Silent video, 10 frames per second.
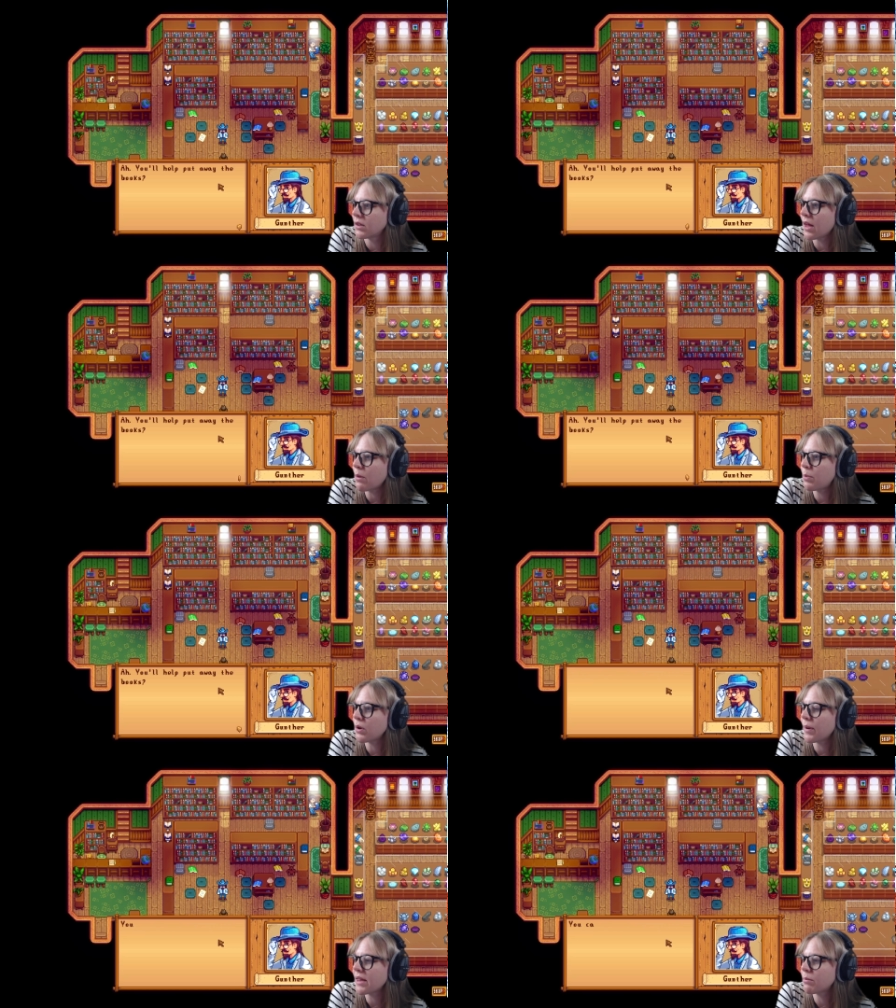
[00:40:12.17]
You'll help
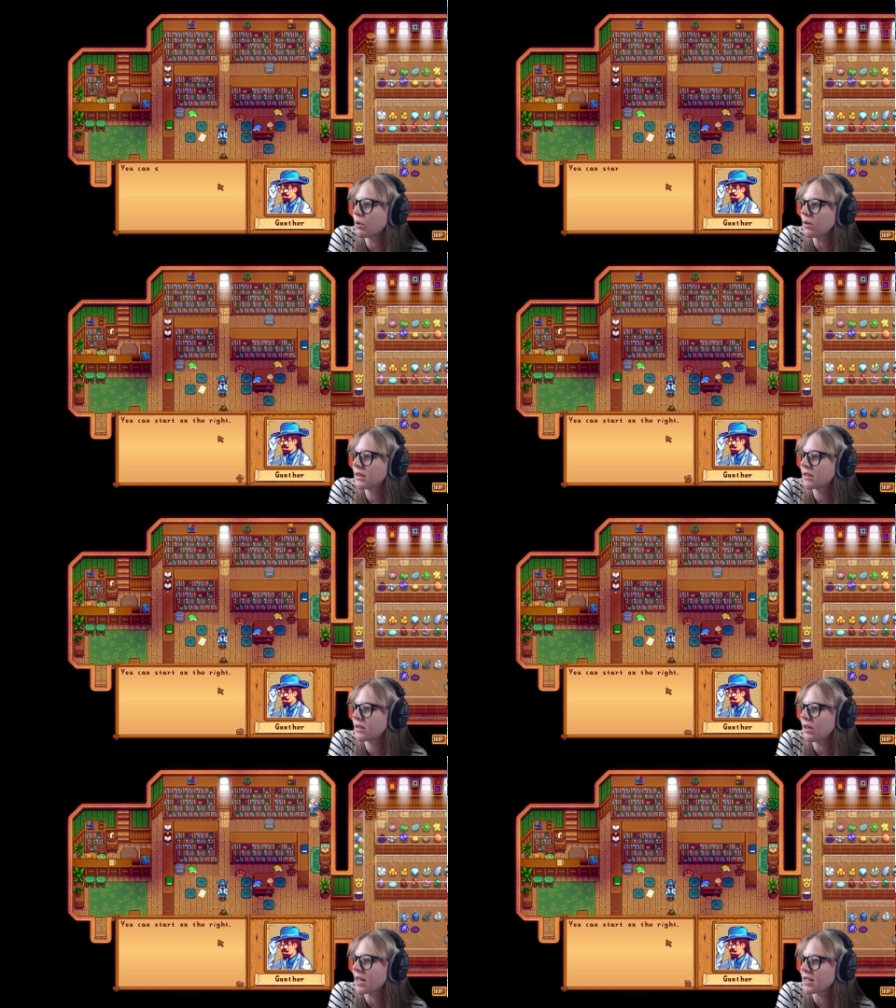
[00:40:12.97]
put away the books?
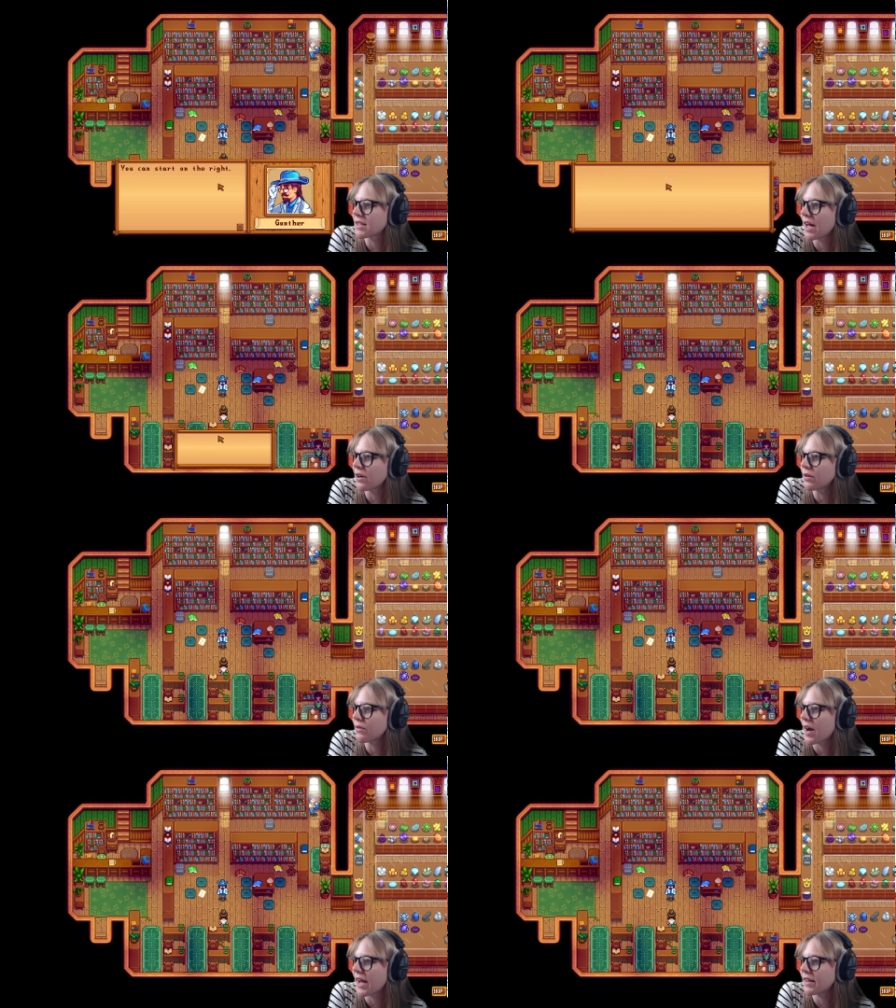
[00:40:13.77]
You can start on the
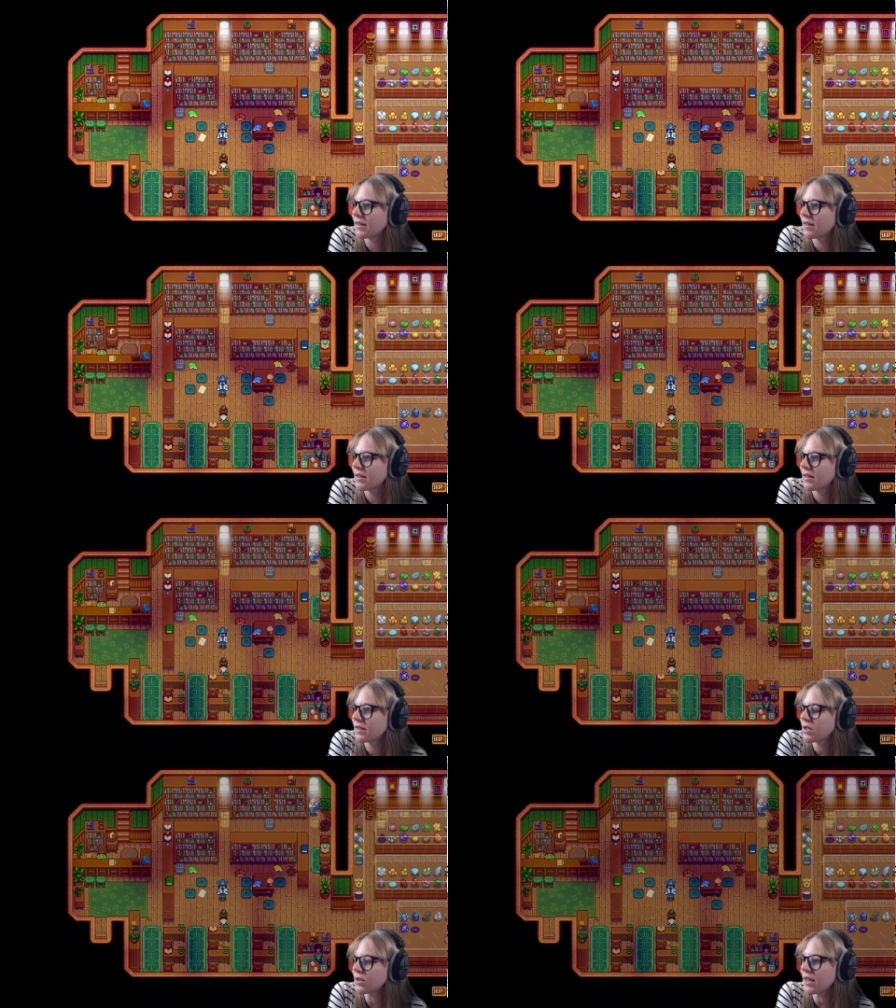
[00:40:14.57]
right.
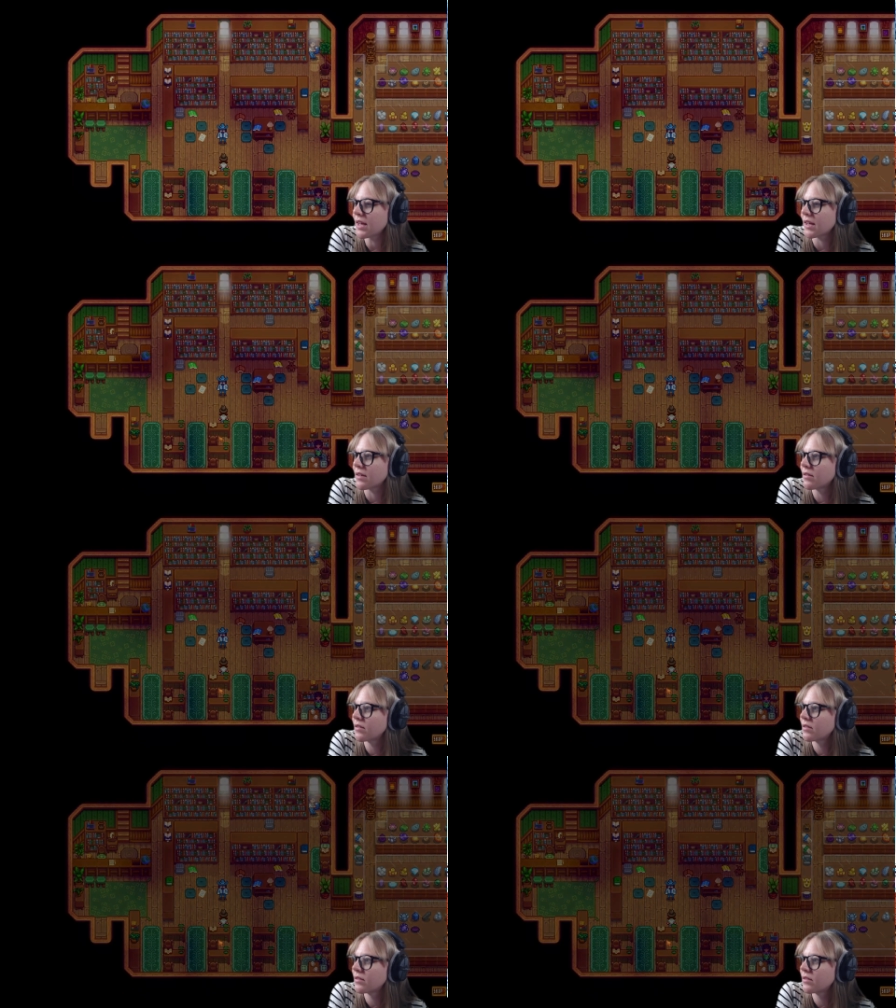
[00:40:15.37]
Sure thing.